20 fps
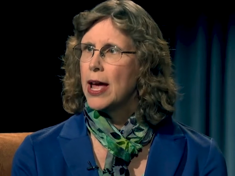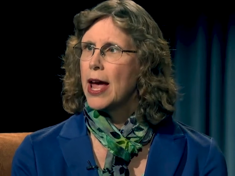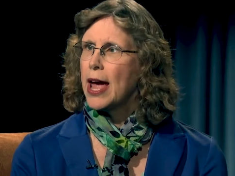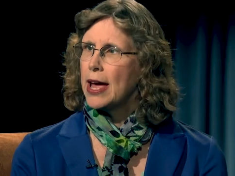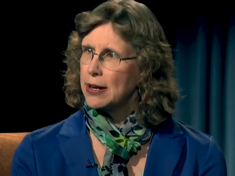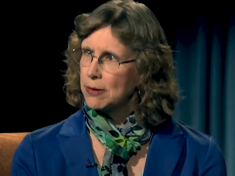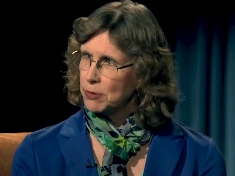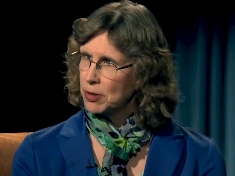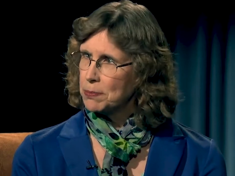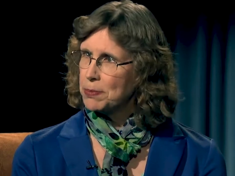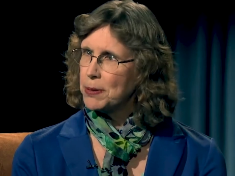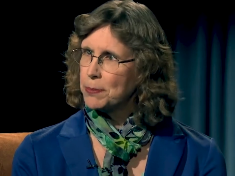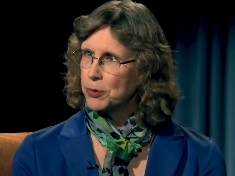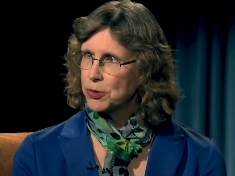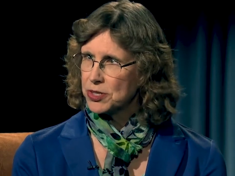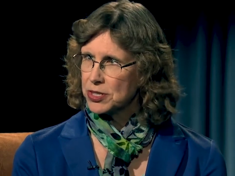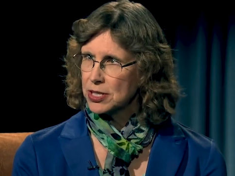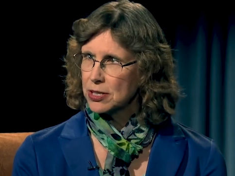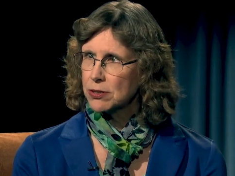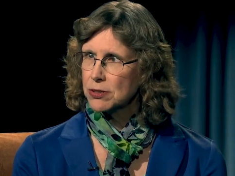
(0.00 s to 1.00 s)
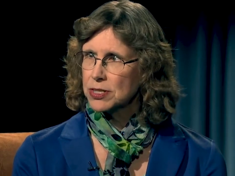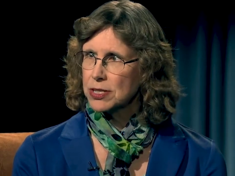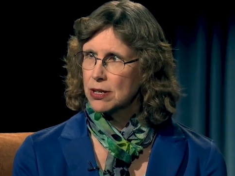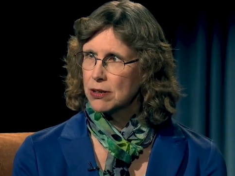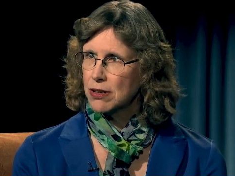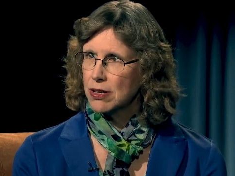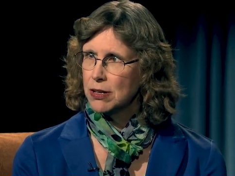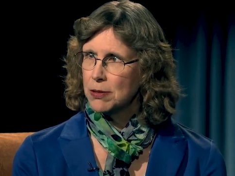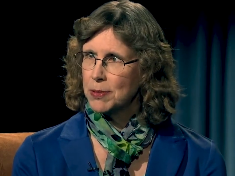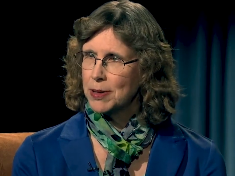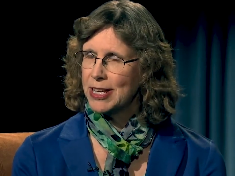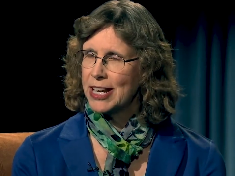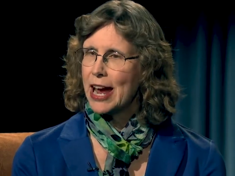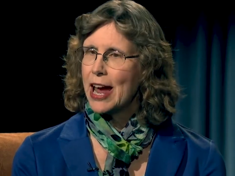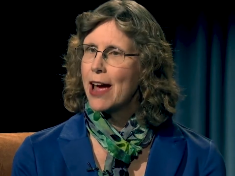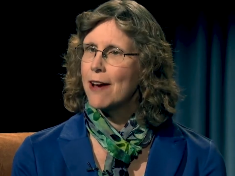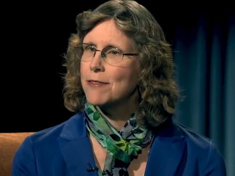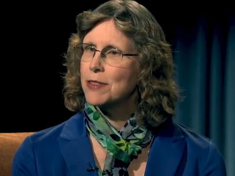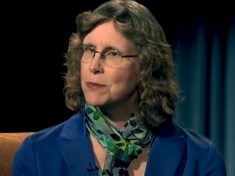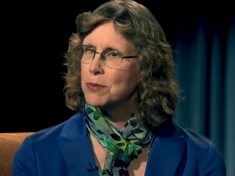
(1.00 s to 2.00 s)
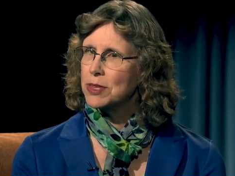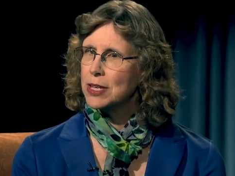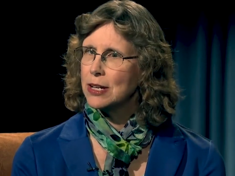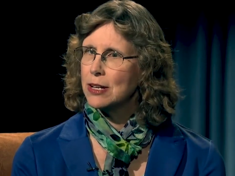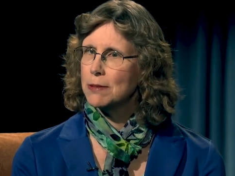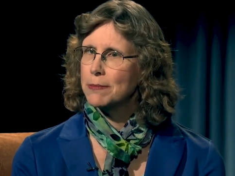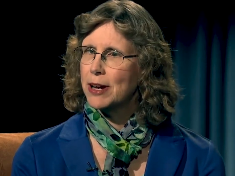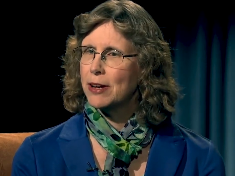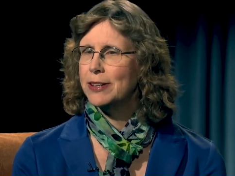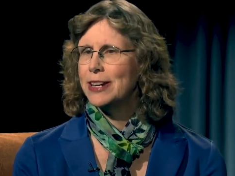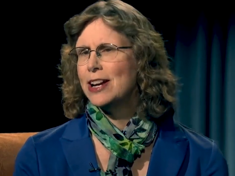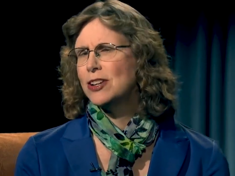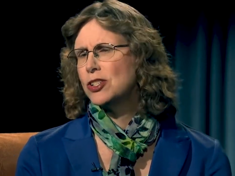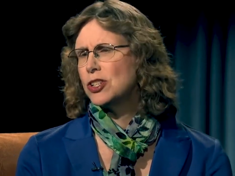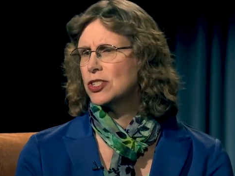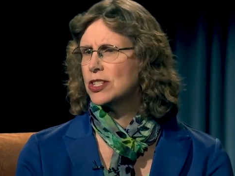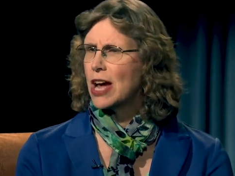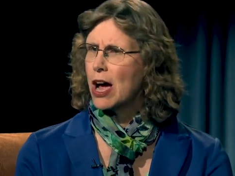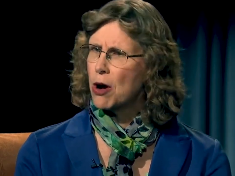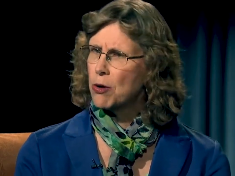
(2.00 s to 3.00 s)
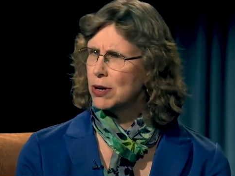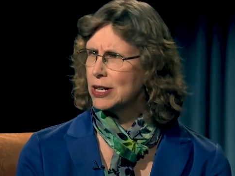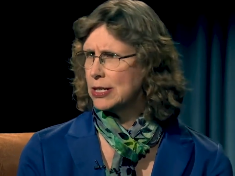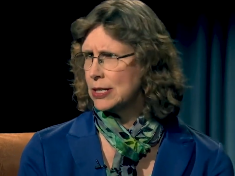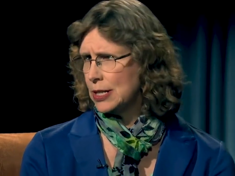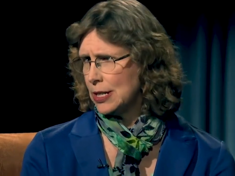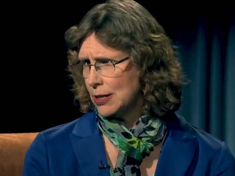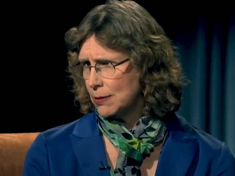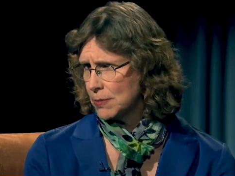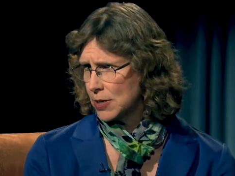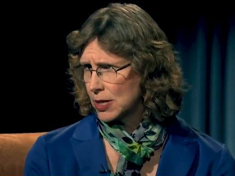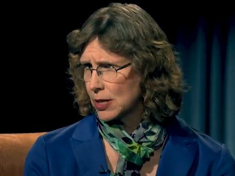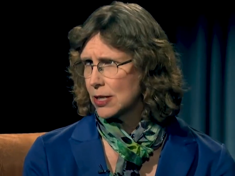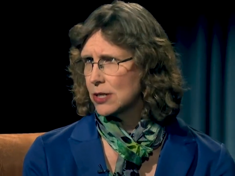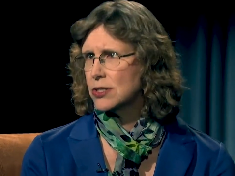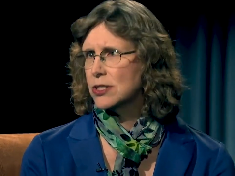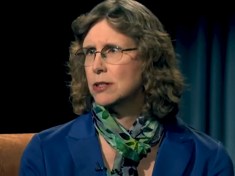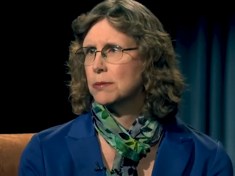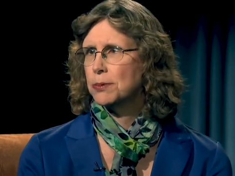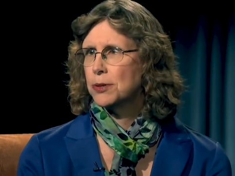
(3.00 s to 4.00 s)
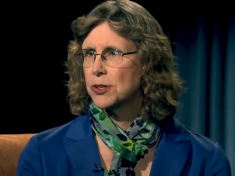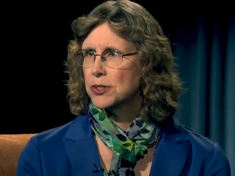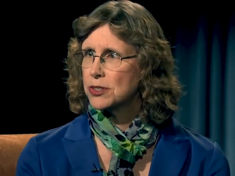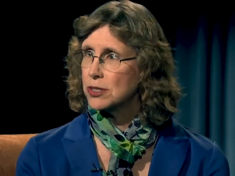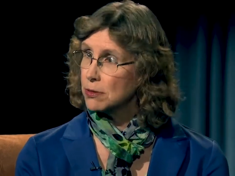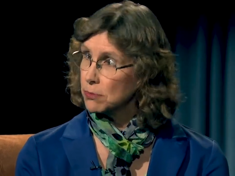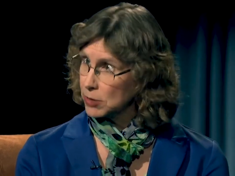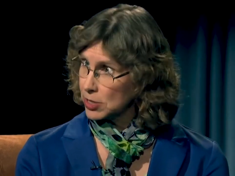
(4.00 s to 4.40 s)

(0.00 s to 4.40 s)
And when people with sickle cell come in, I have them think about not just how anemic is the person,